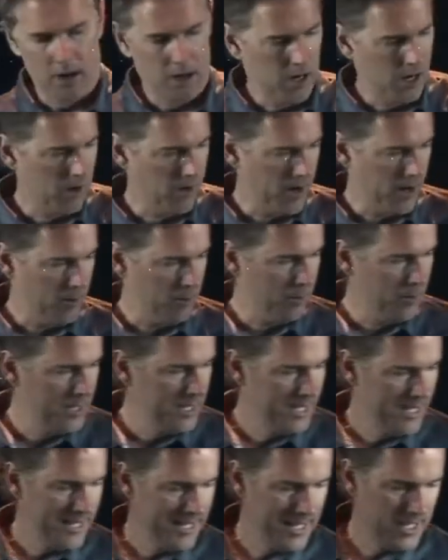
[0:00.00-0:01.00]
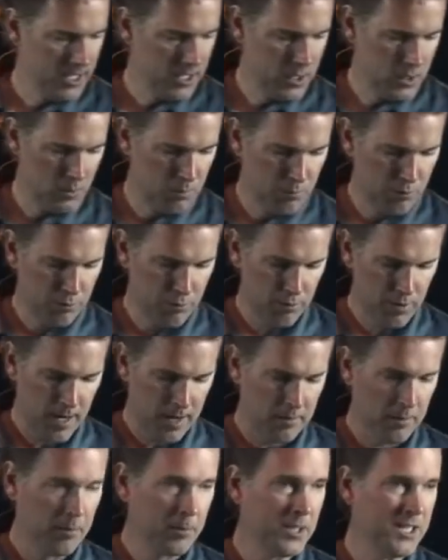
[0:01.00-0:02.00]
All right, we need to
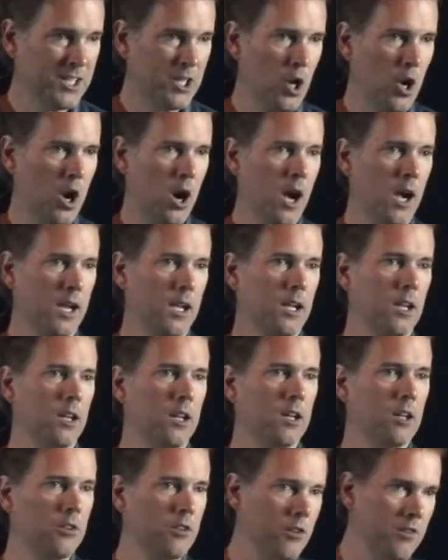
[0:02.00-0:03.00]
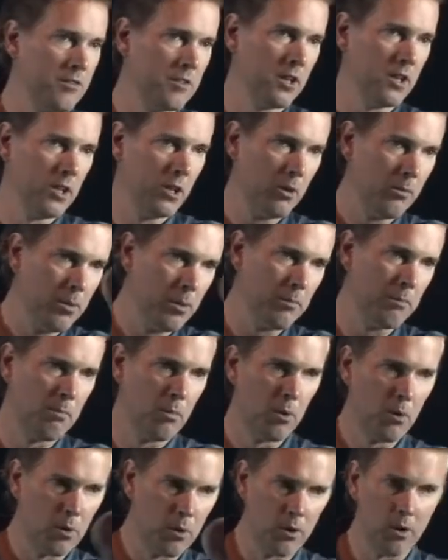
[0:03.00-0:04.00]
probably talk just a little bit
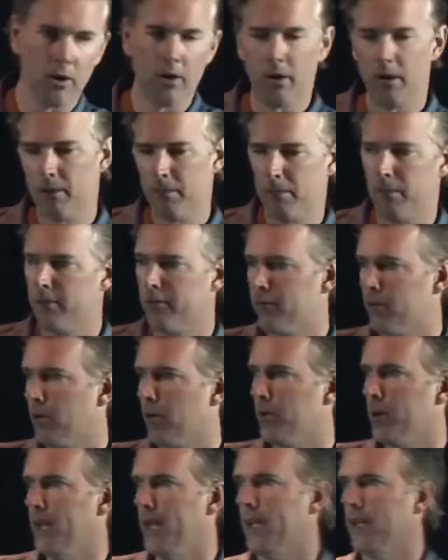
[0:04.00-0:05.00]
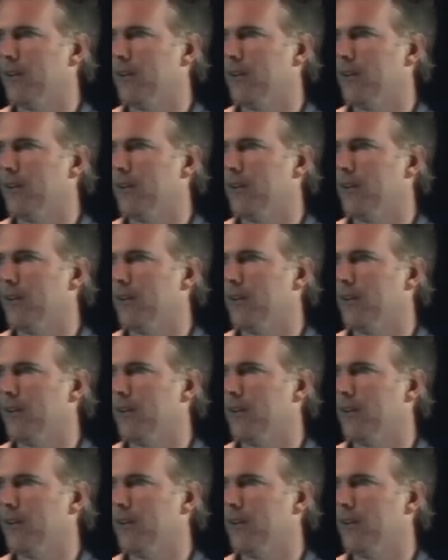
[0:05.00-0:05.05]
more before we